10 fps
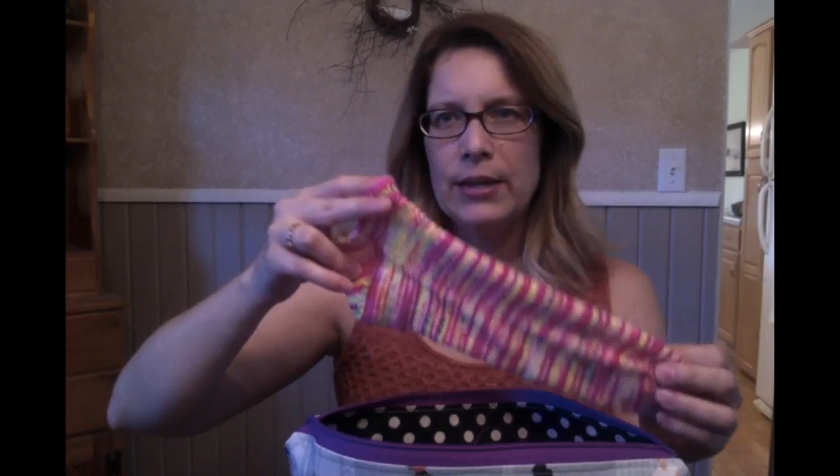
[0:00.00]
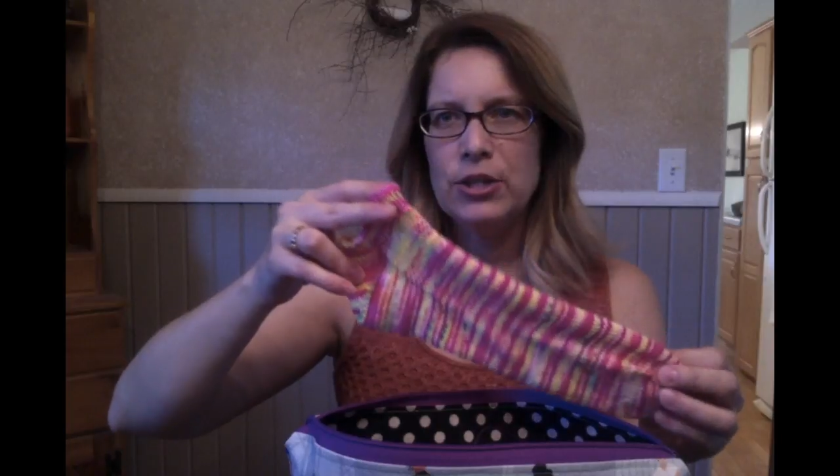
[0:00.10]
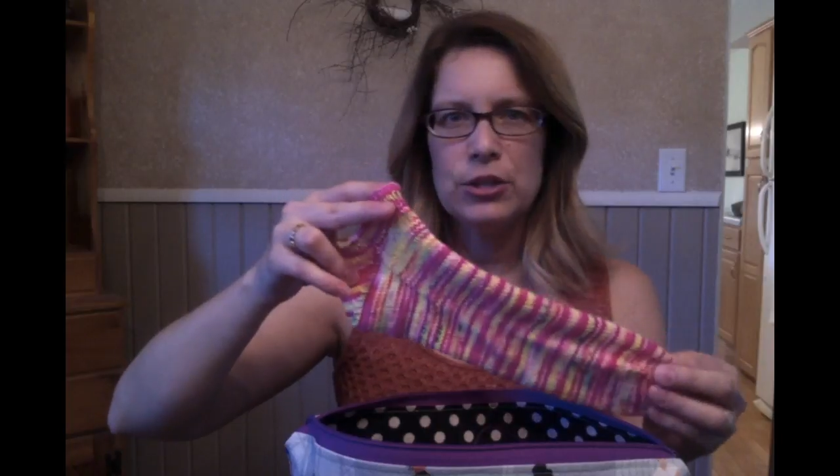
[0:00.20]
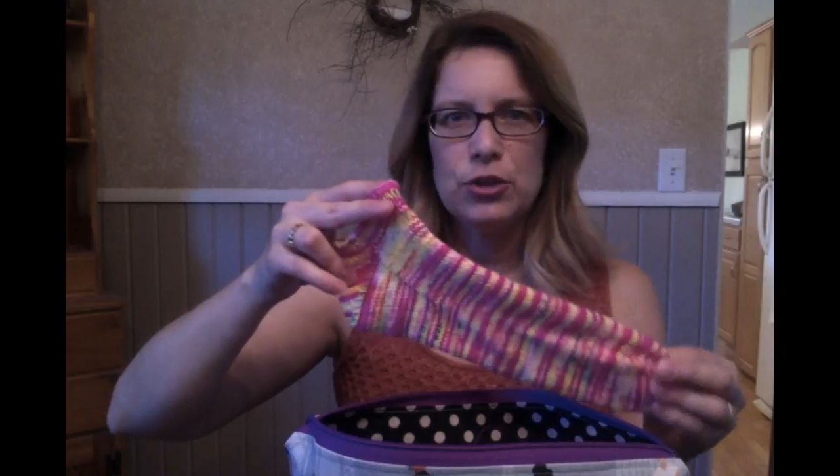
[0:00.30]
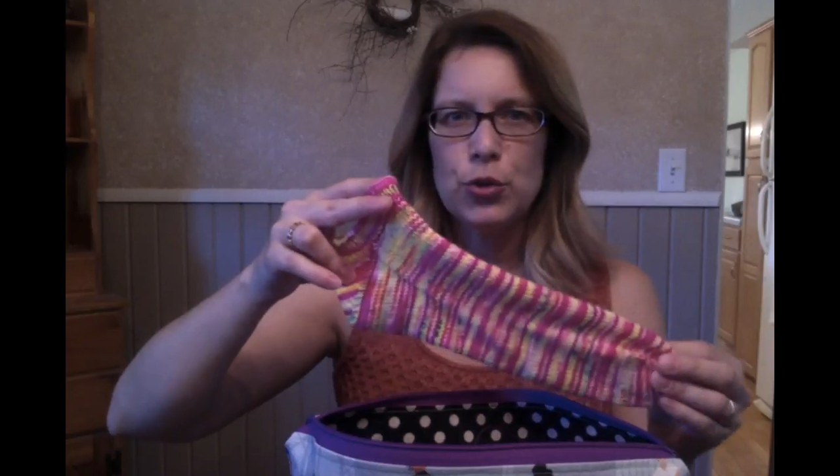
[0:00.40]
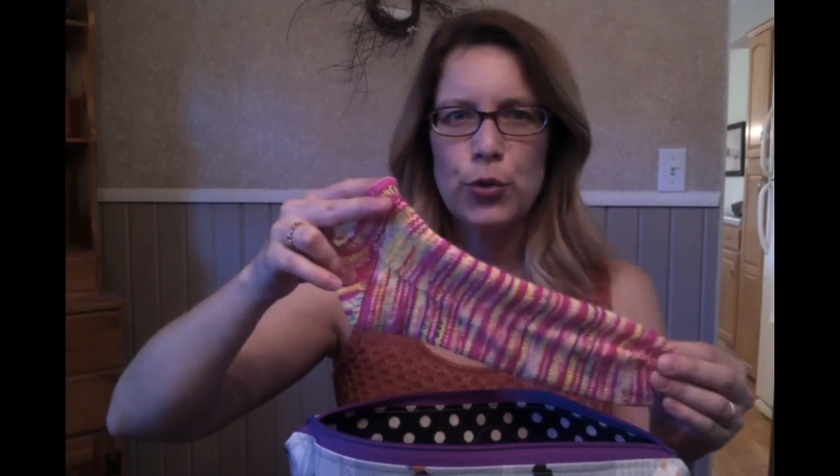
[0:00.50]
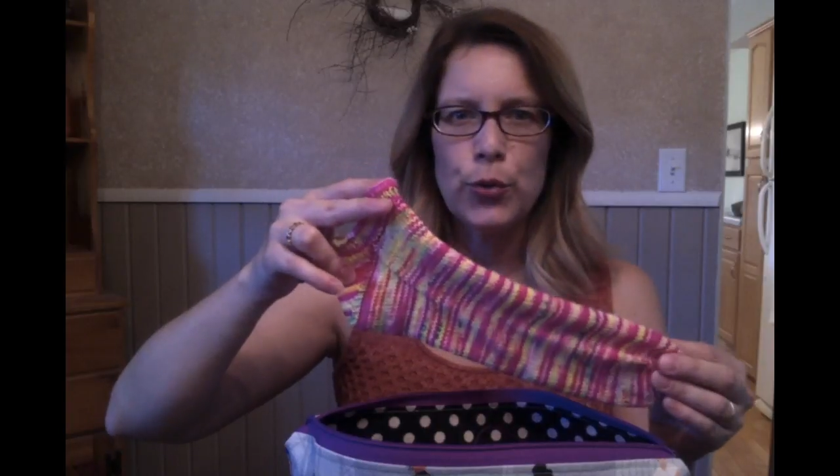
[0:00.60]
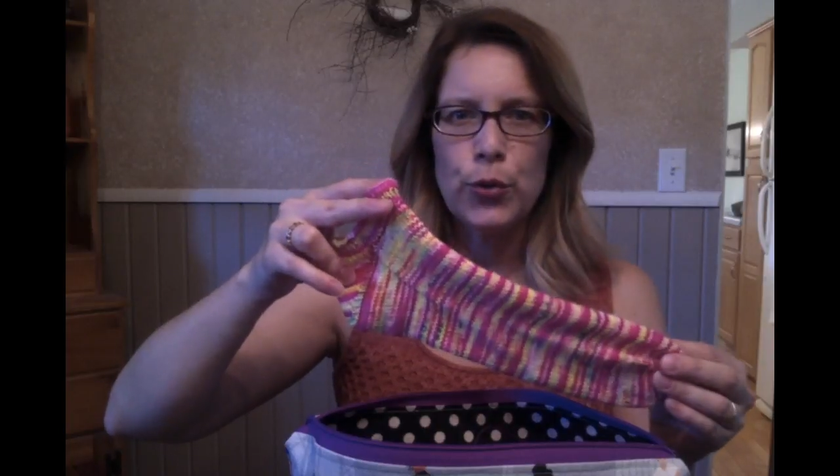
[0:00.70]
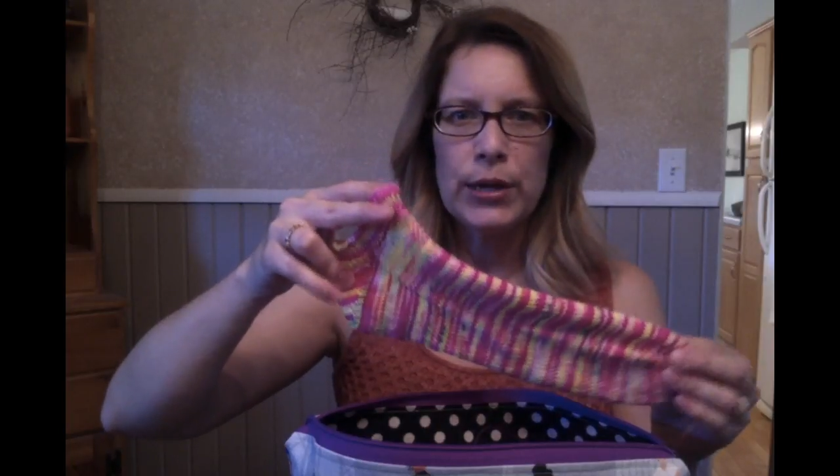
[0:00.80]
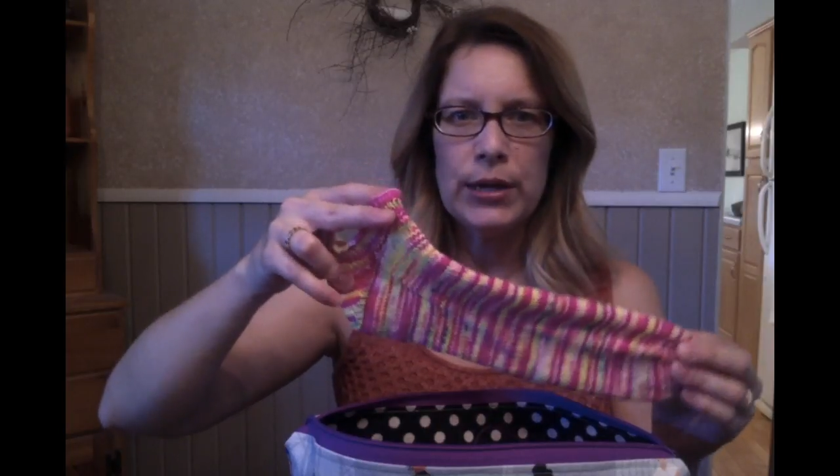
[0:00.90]
just a short
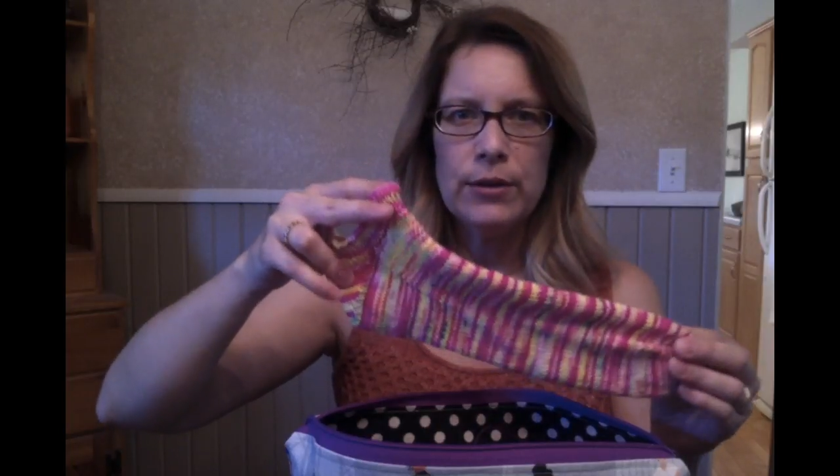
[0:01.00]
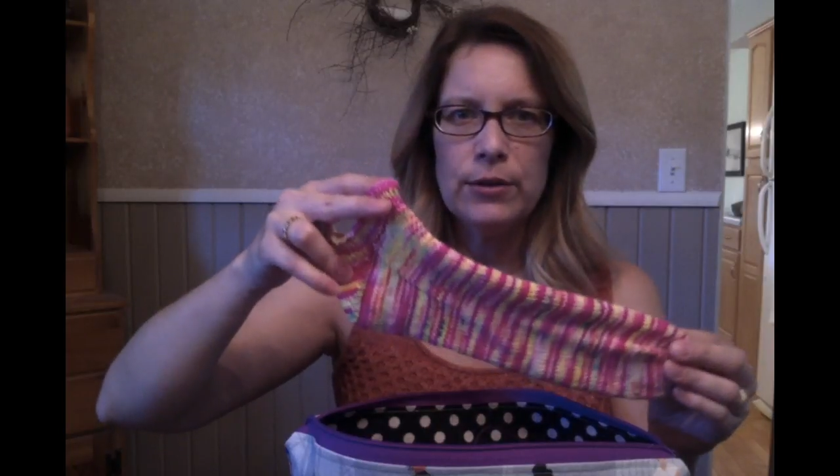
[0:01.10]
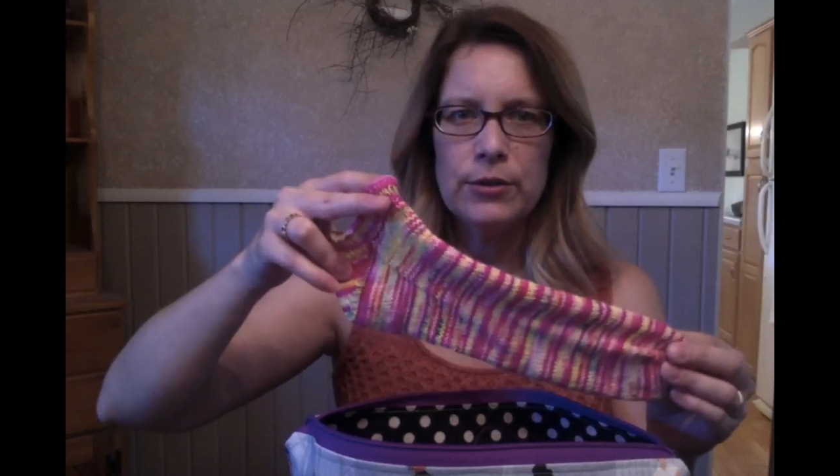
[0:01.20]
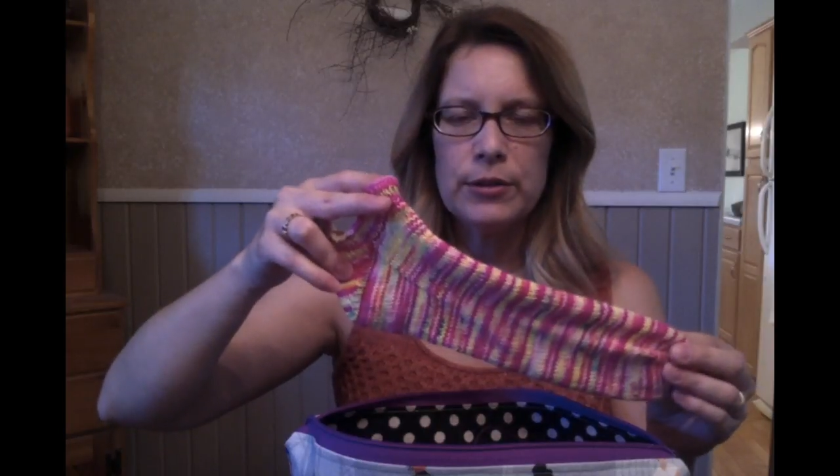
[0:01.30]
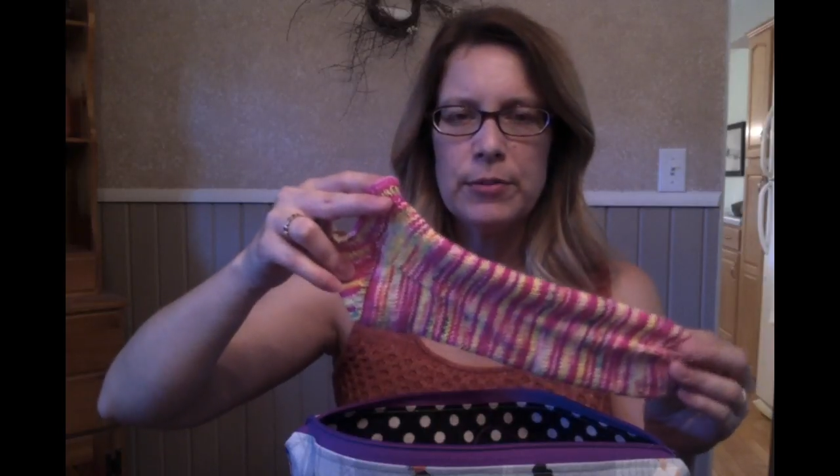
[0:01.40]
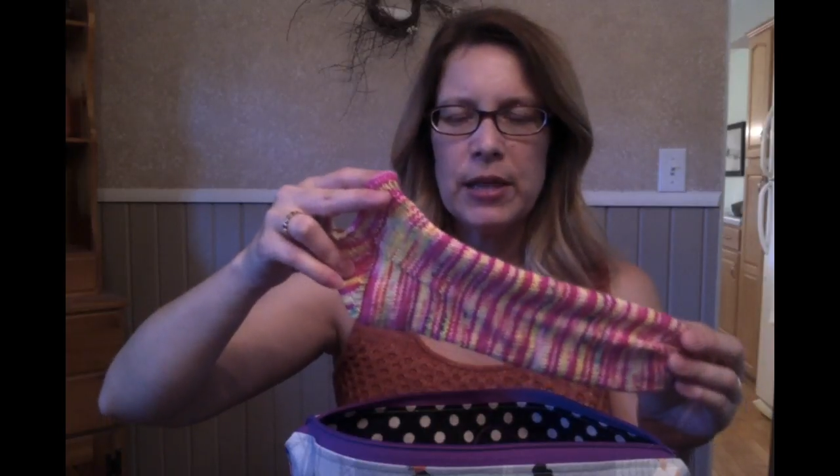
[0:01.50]
row heel or something